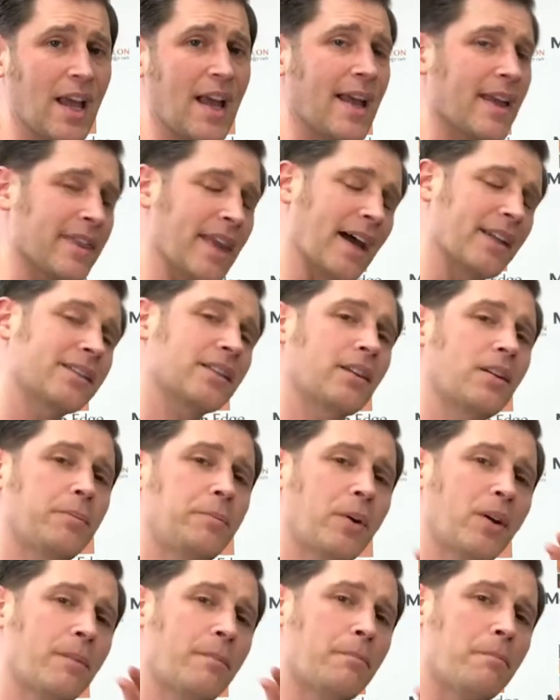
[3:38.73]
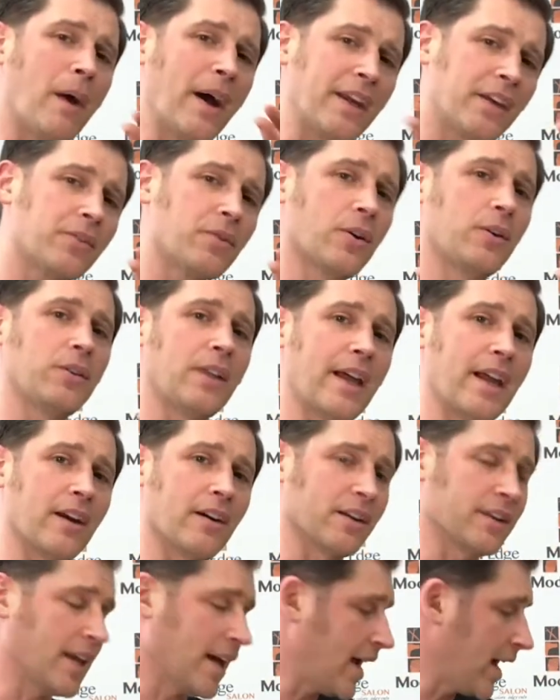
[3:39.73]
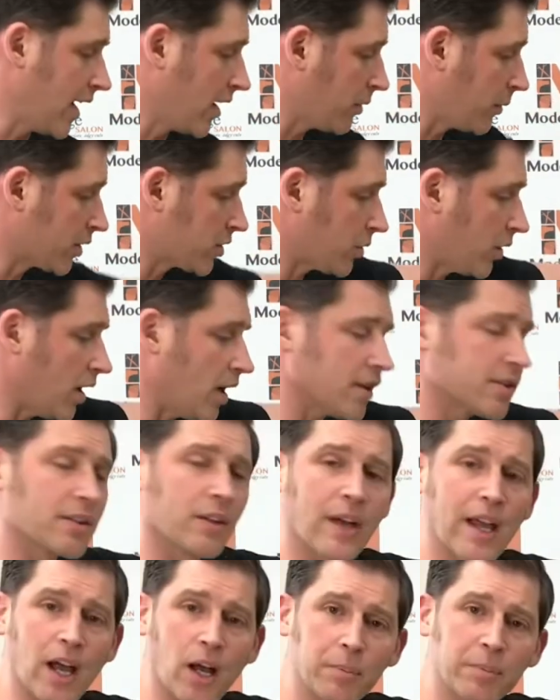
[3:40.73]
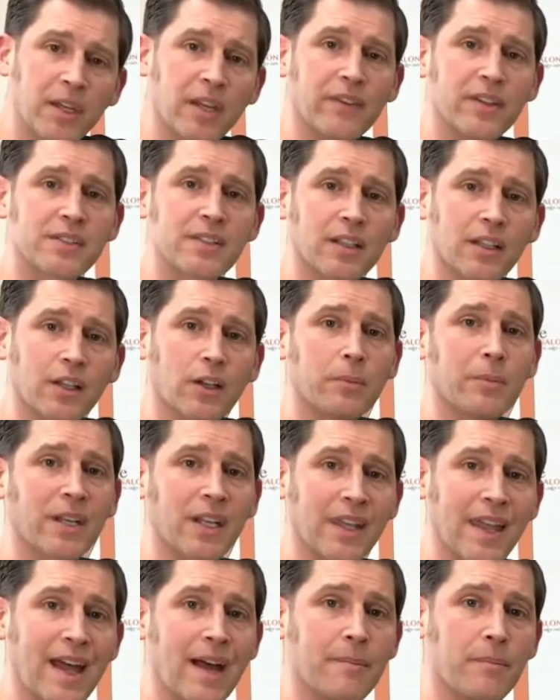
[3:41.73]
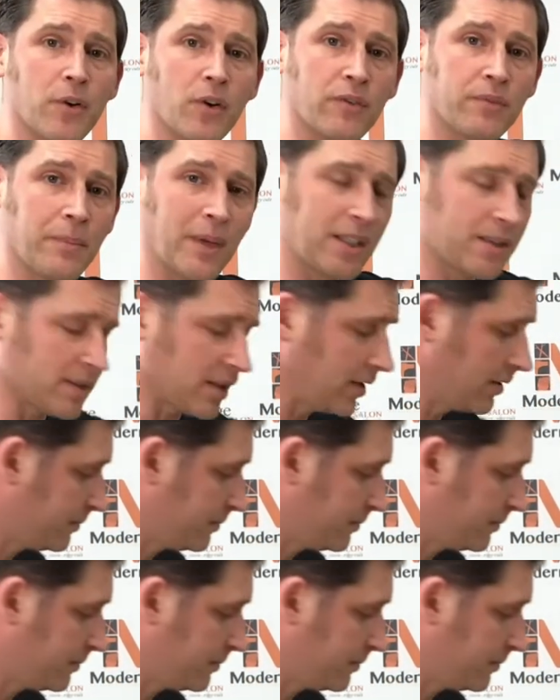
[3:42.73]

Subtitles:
That's going to put a micro layer in the hair, which will also help give us a little bit of that movement.